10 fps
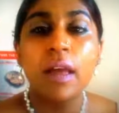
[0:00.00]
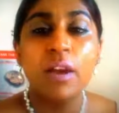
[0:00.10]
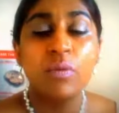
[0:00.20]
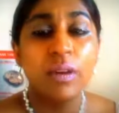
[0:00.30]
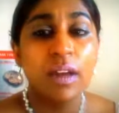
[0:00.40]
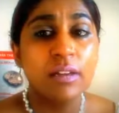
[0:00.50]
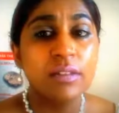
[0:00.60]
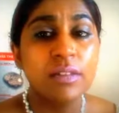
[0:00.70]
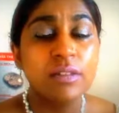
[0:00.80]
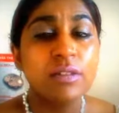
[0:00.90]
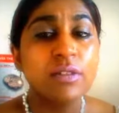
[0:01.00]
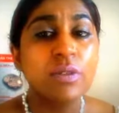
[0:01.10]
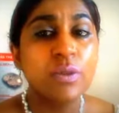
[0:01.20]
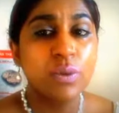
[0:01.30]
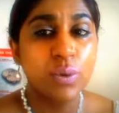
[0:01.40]
and reluctance
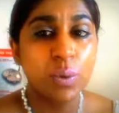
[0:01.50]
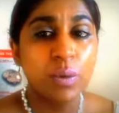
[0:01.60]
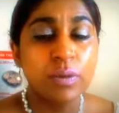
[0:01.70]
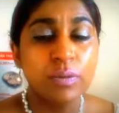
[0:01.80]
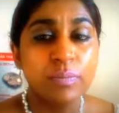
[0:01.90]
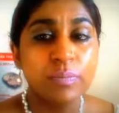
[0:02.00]
to talk.